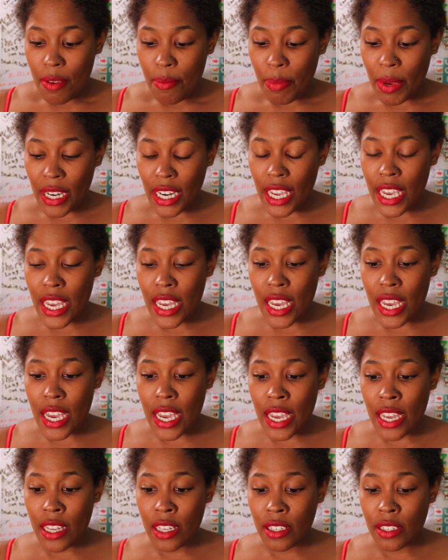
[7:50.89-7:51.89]
But he
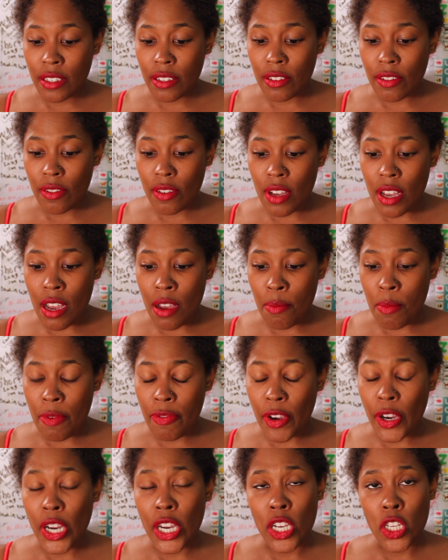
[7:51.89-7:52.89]
is
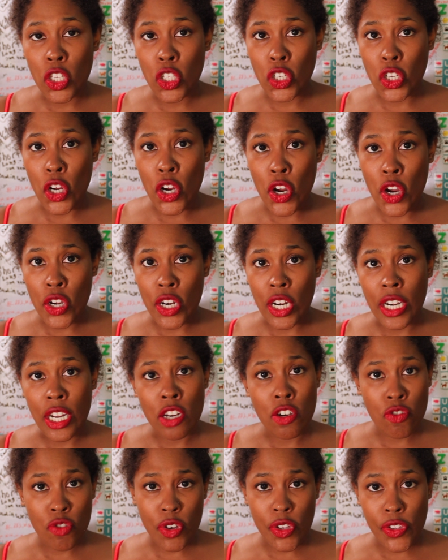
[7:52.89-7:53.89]
very concerned and
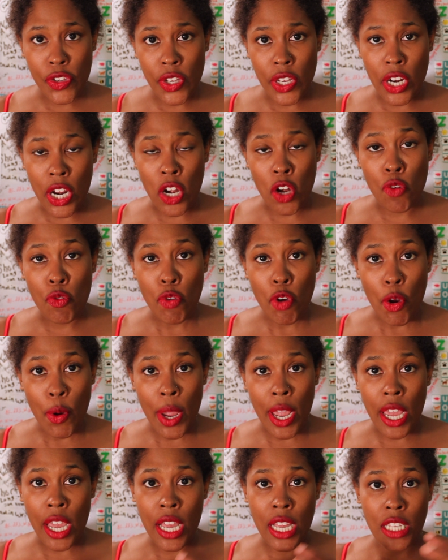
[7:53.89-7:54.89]
interested in
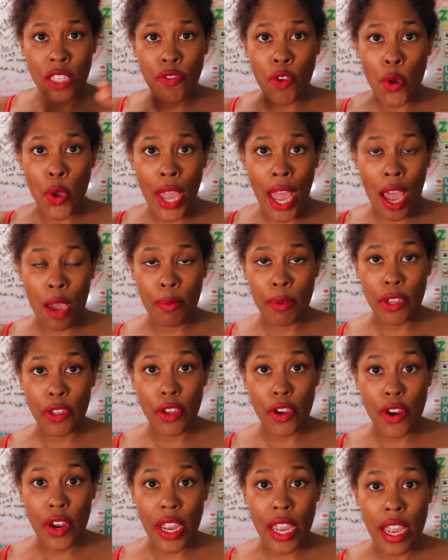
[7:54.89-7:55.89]
growing his
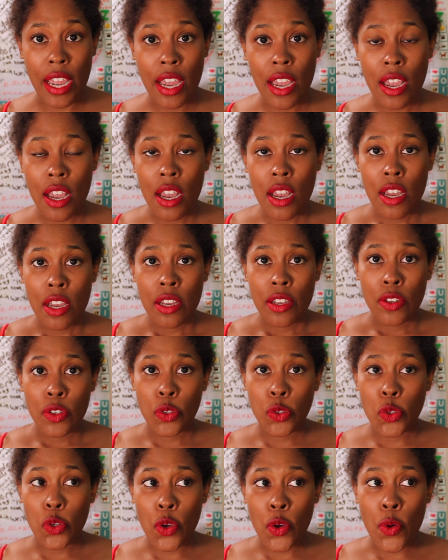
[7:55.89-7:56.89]
vocabulary.
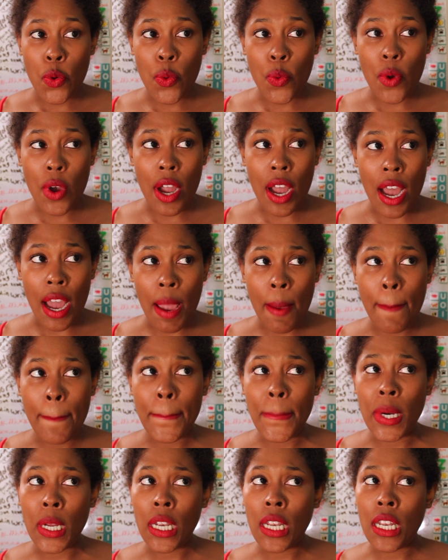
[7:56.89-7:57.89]
So I
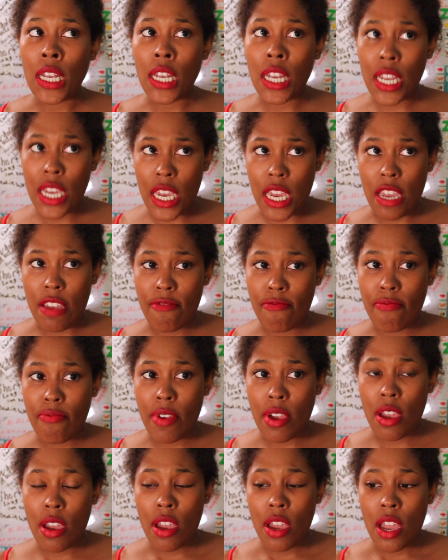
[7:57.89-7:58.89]
believe
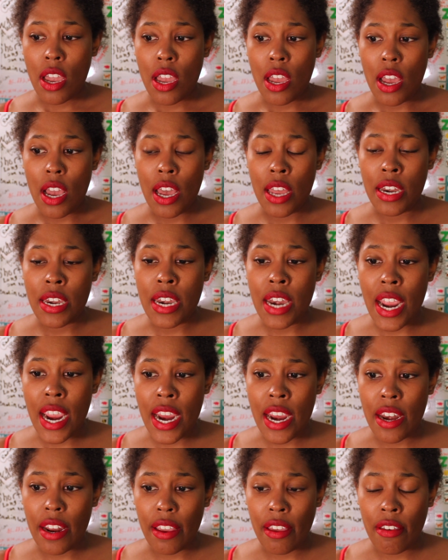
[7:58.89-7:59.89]
a
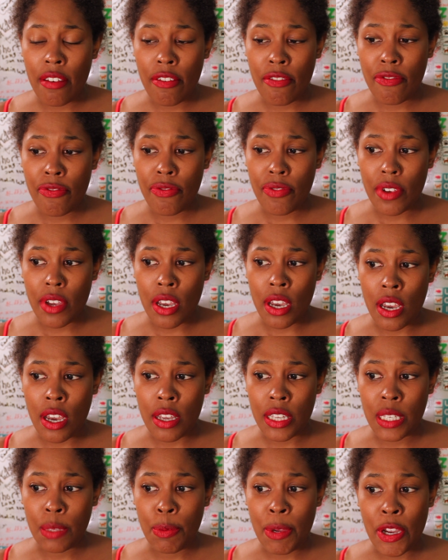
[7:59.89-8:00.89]
native
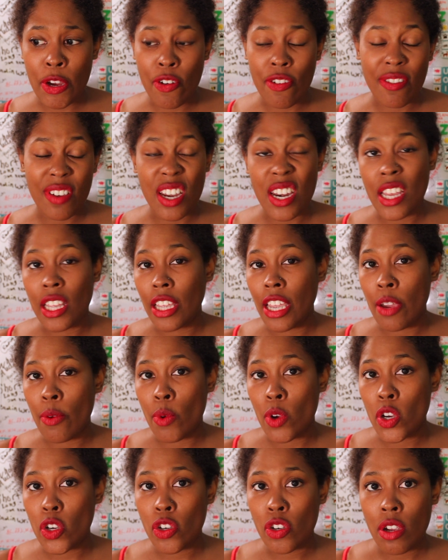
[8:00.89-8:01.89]
speaker of any
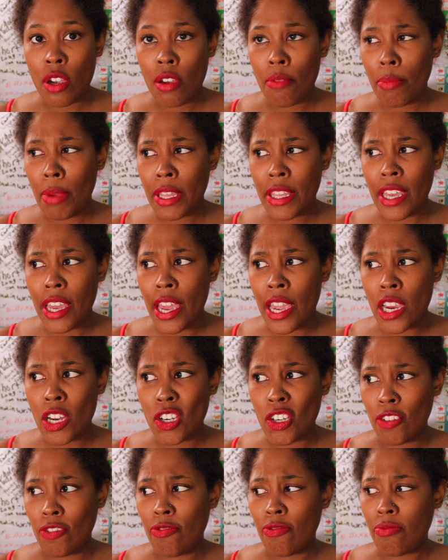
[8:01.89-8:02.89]
language by the age
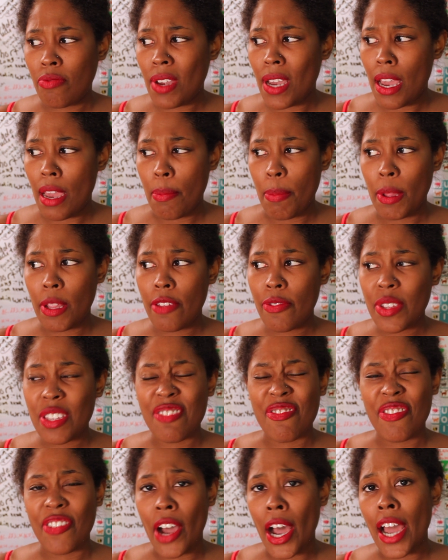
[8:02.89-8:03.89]
of, I believe it's
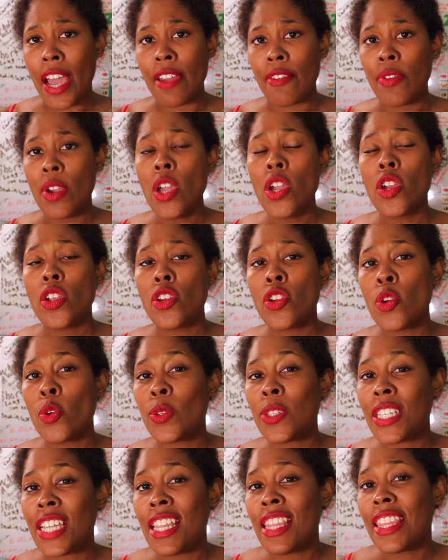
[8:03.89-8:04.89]
5,
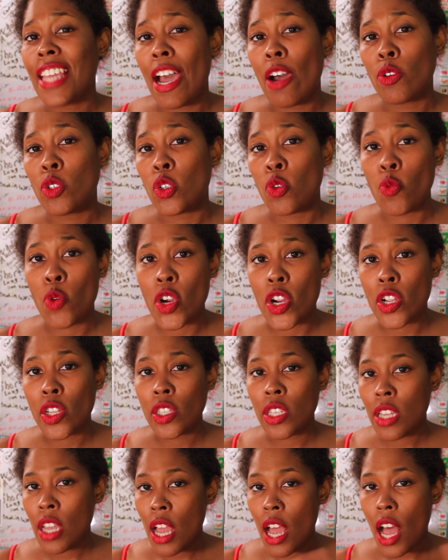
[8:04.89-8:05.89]
knows 10,000 words.